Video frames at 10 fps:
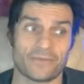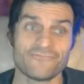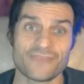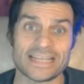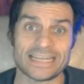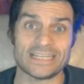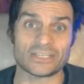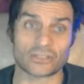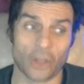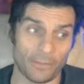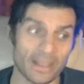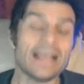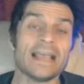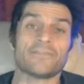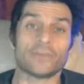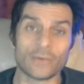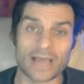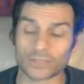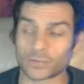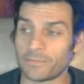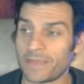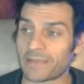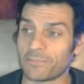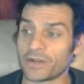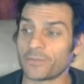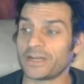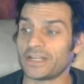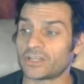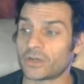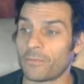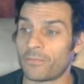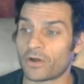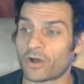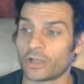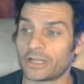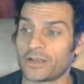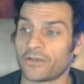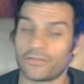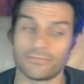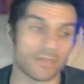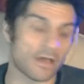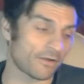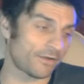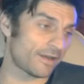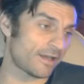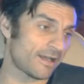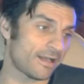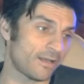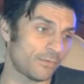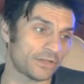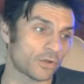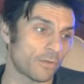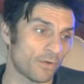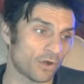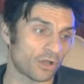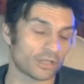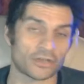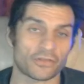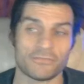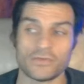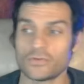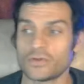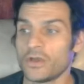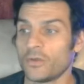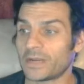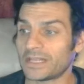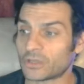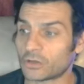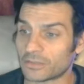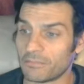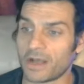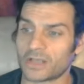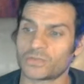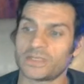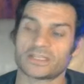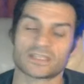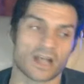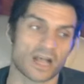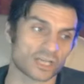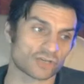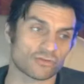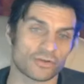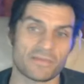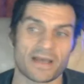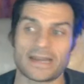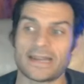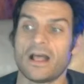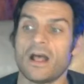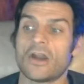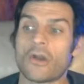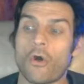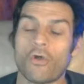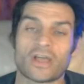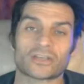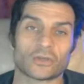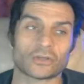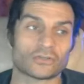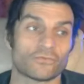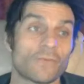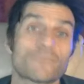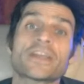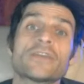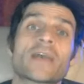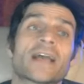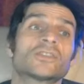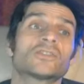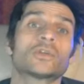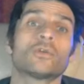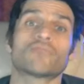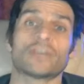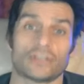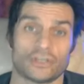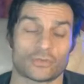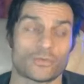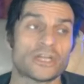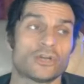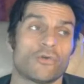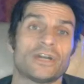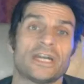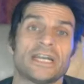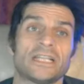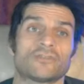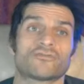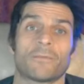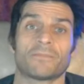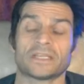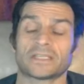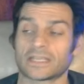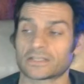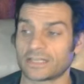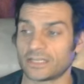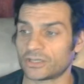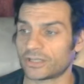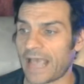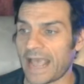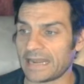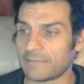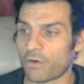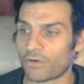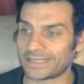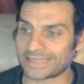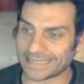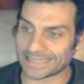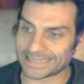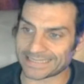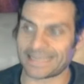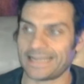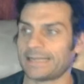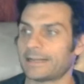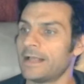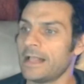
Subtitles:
We really need to stop. If you guys want to make money, we need to go and put a colony on the moon. We need to go to Mars. We need to start asteroid mining and all that sort of stuff. We'll bring you guys until riches. We don't need to drop these things on each other anymore. It's insane.